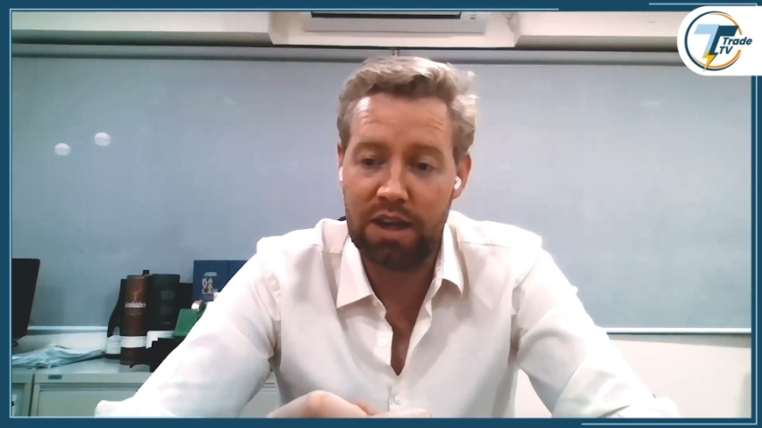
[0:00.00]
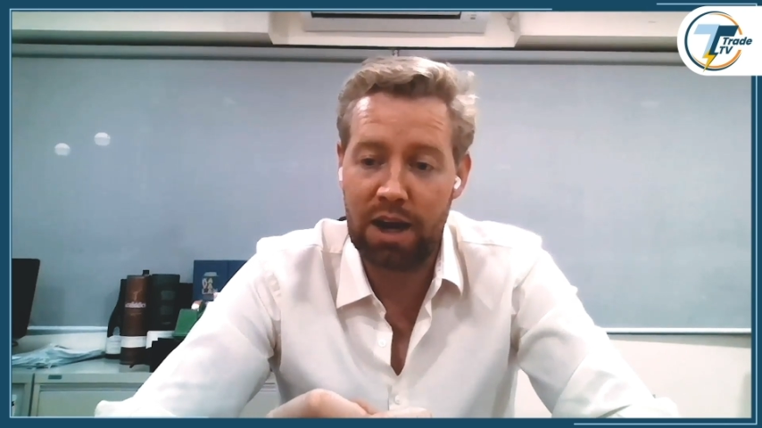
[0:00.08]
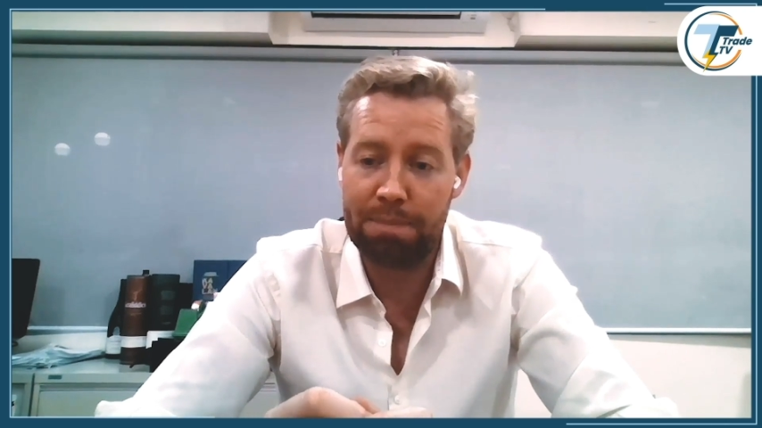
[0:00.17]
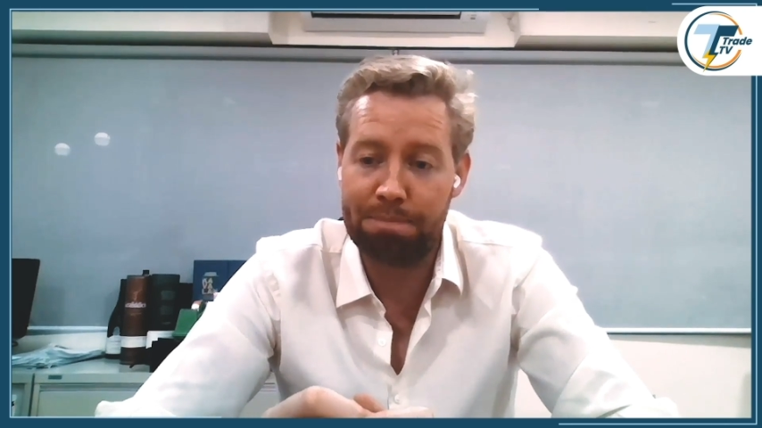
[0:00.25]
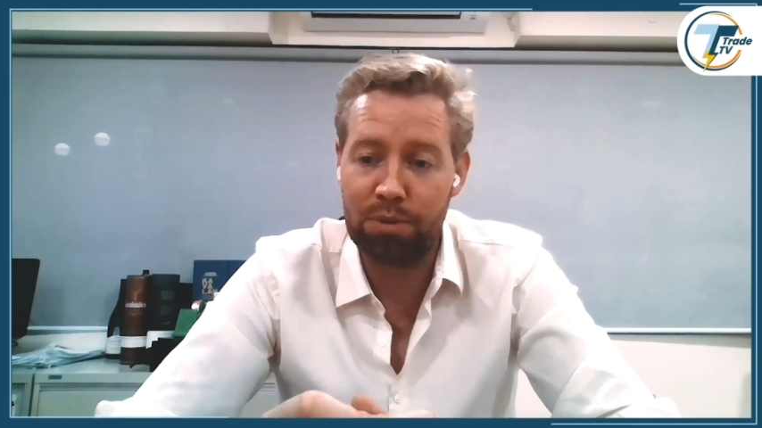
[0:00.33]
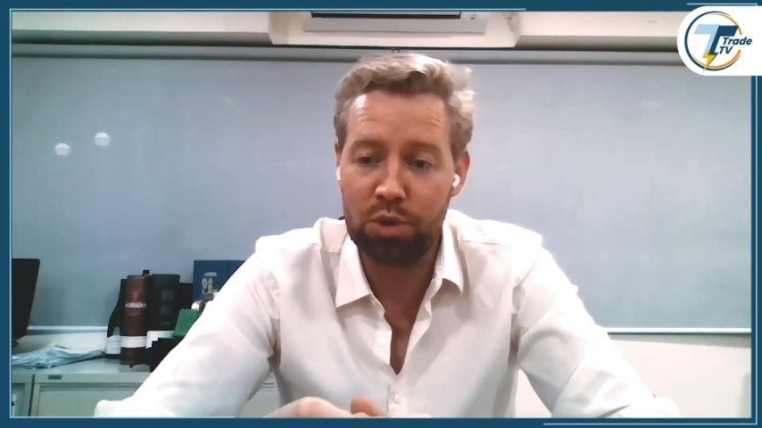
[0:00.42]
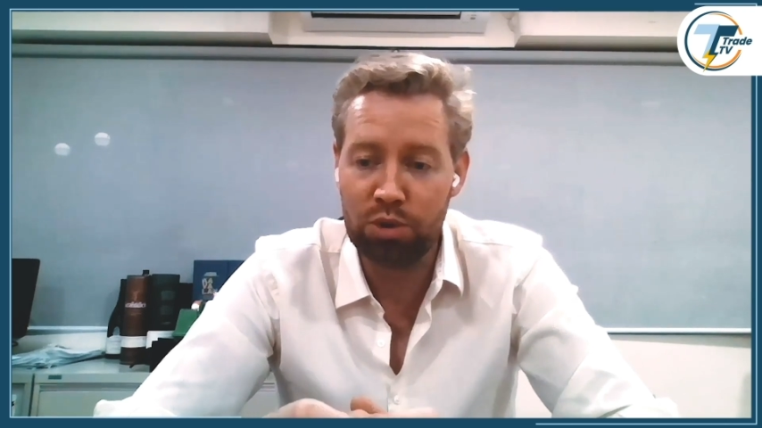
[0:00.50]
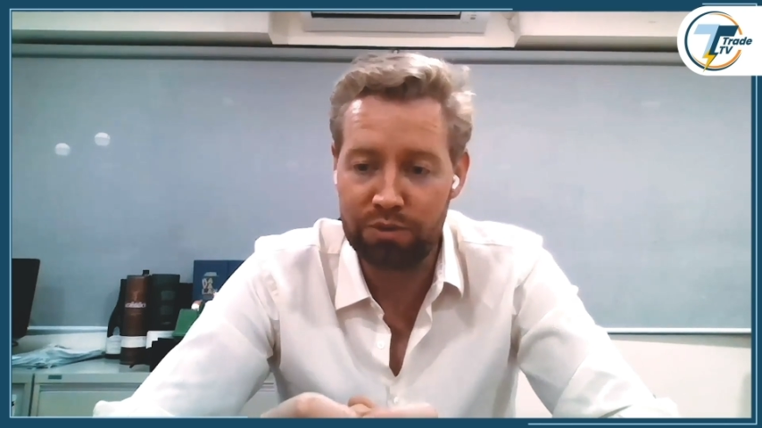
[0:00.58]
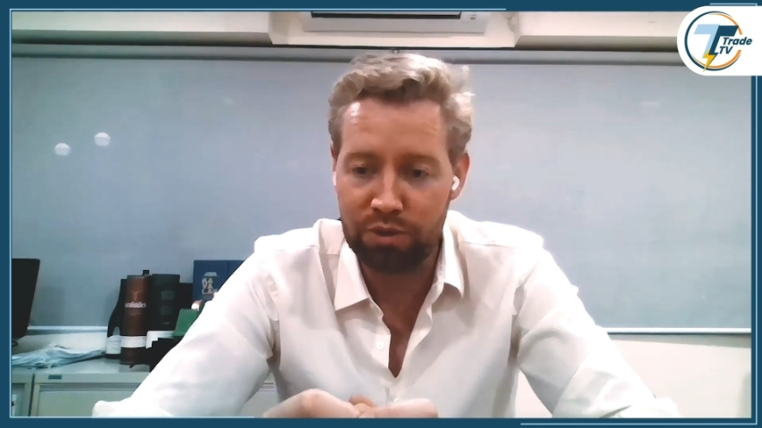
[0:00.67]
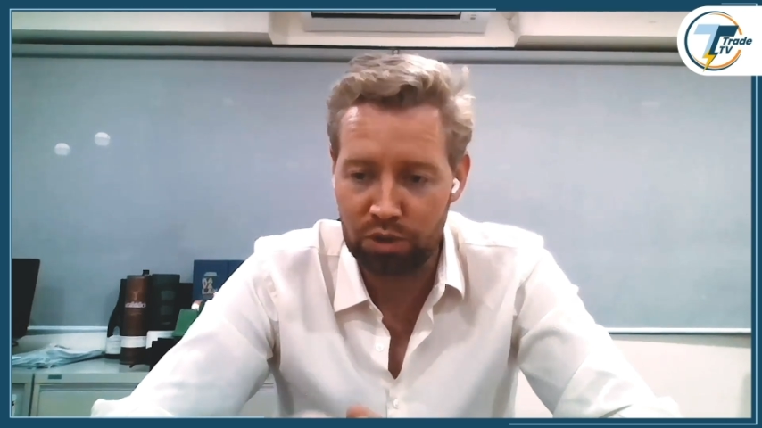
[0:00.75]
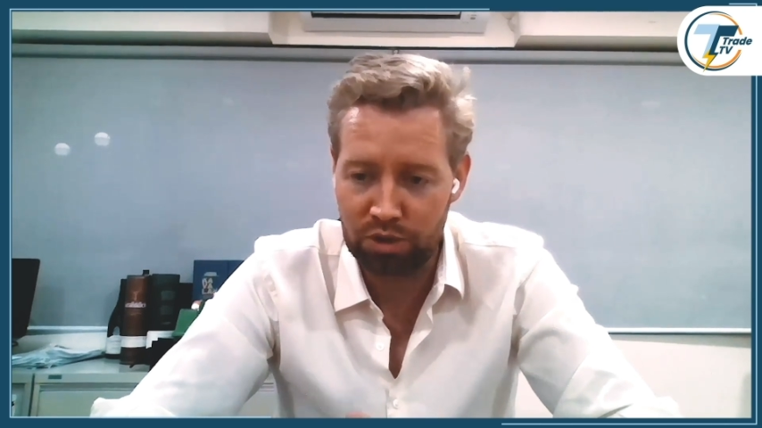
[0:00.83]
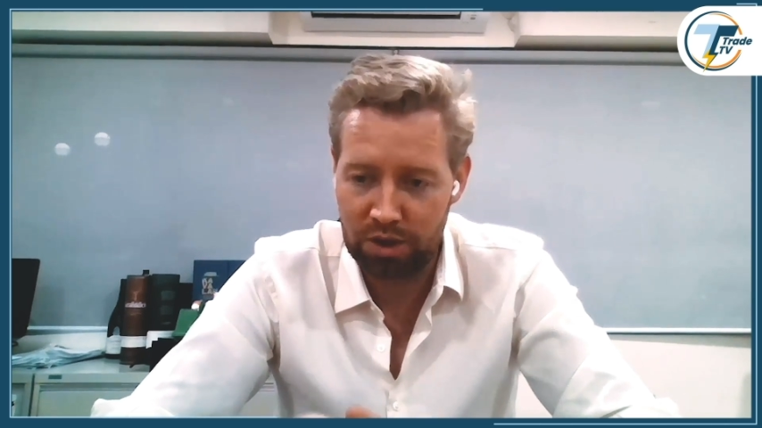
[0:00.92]

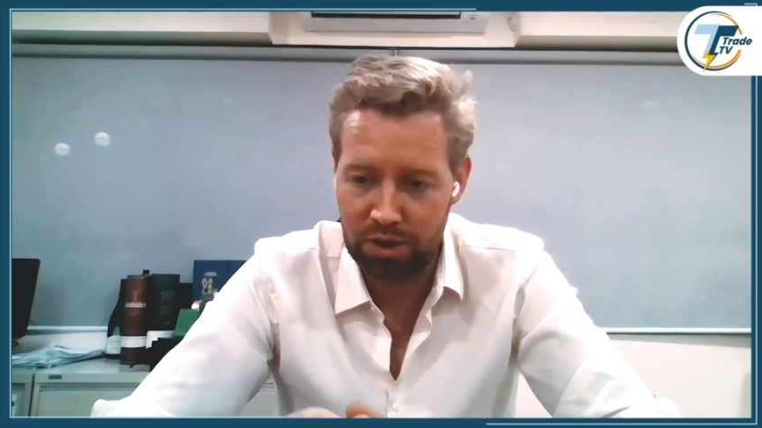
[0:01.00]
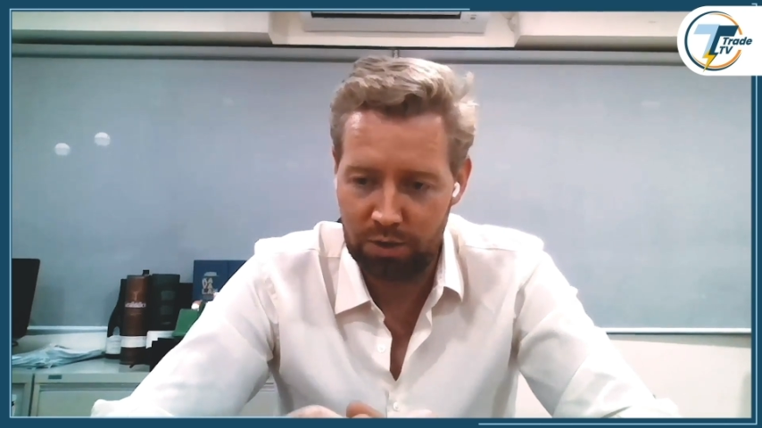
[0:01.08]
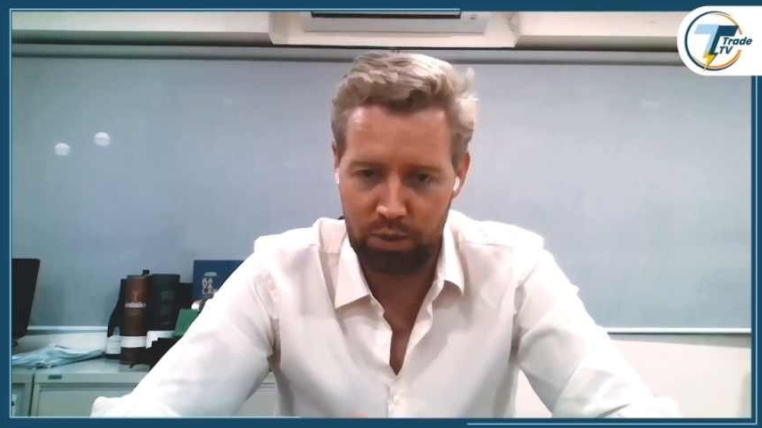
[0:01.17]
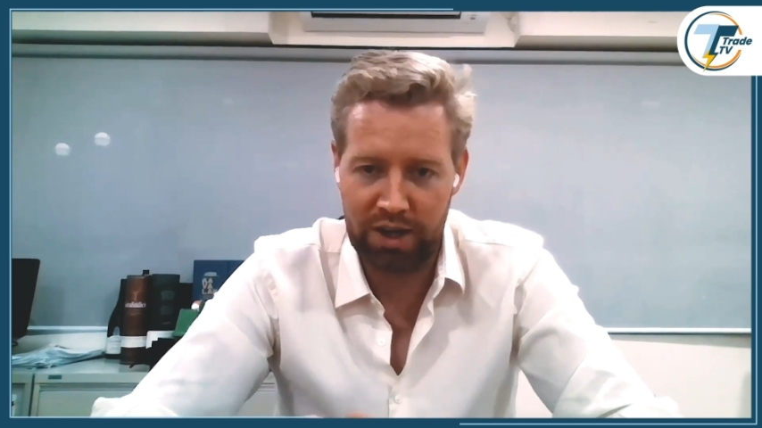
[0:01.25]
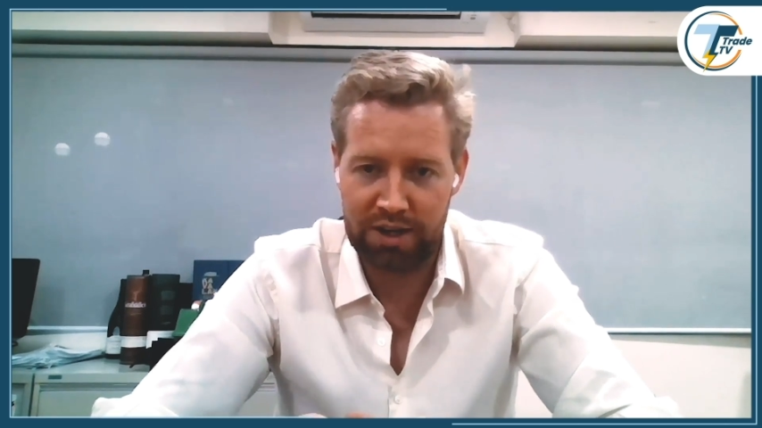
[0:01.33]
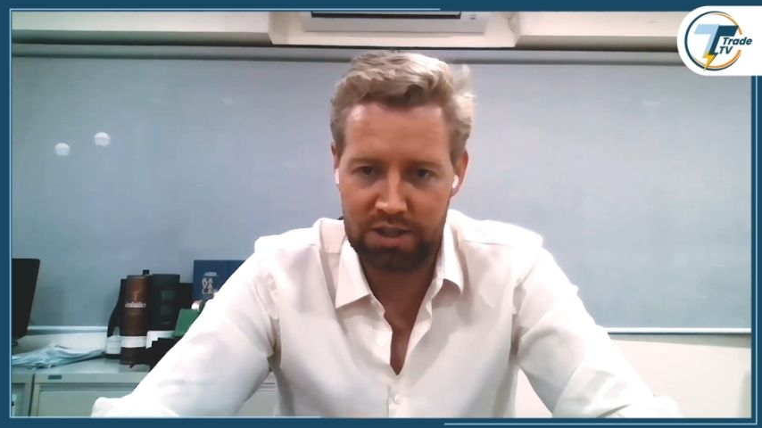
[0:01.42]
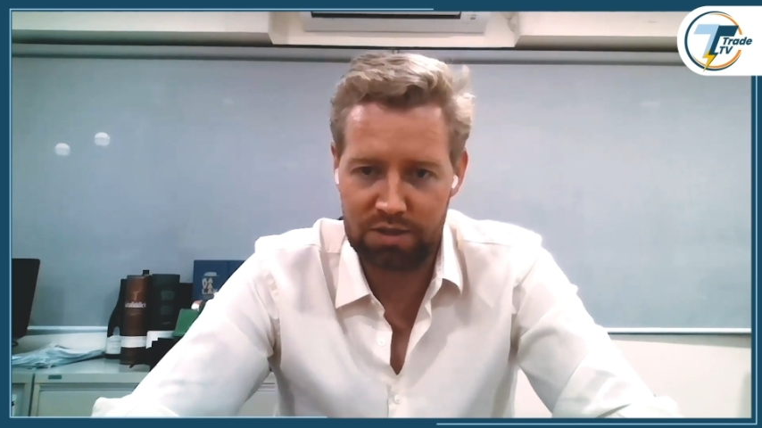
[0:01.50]
approval-wise.